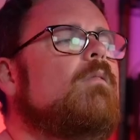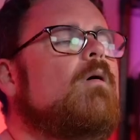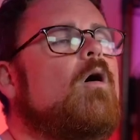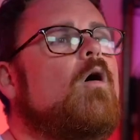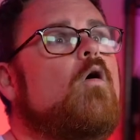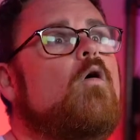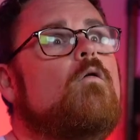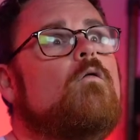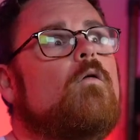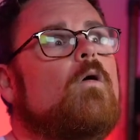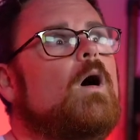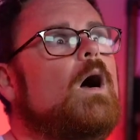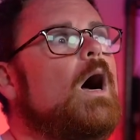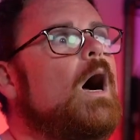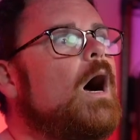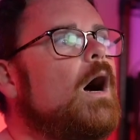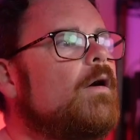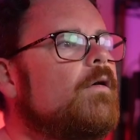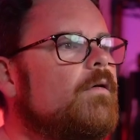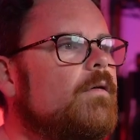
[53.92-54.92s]
over
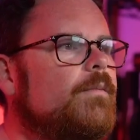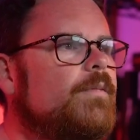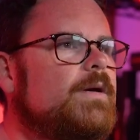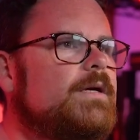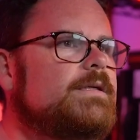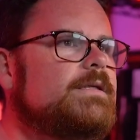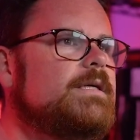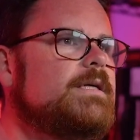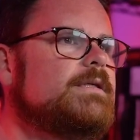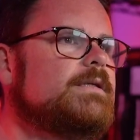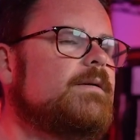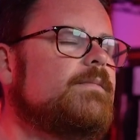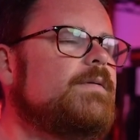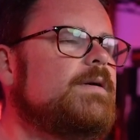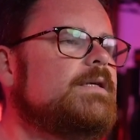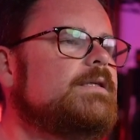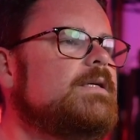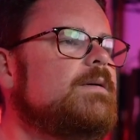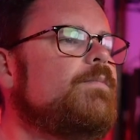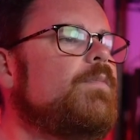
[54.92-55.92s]
100 PCs on
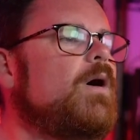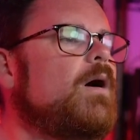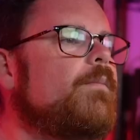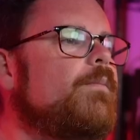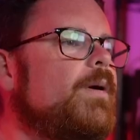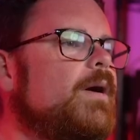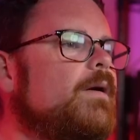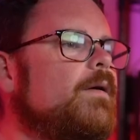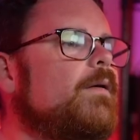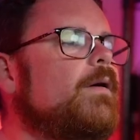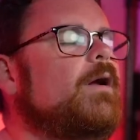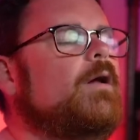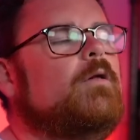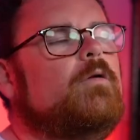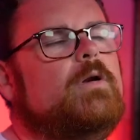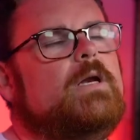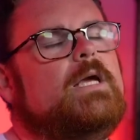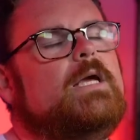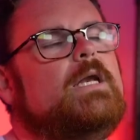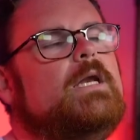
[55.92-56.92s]
PC Part Picker,
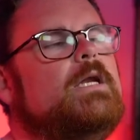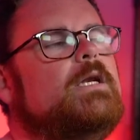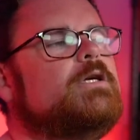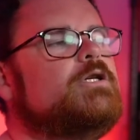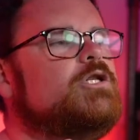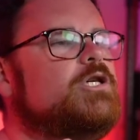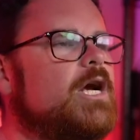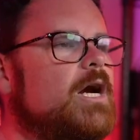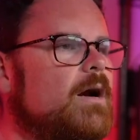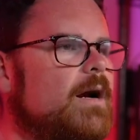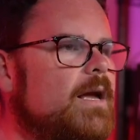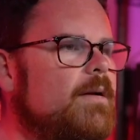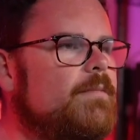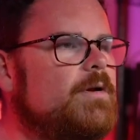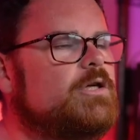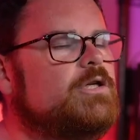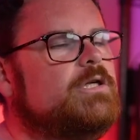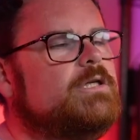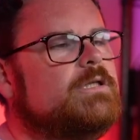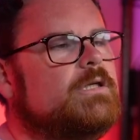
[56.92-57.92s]
including getting to share
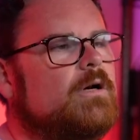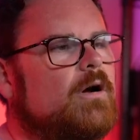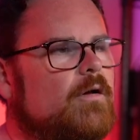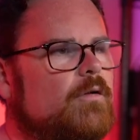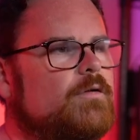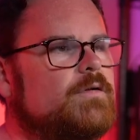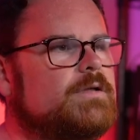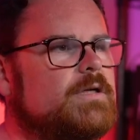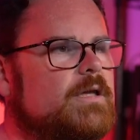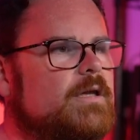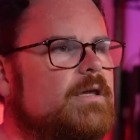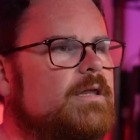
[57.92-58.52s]
images and all those other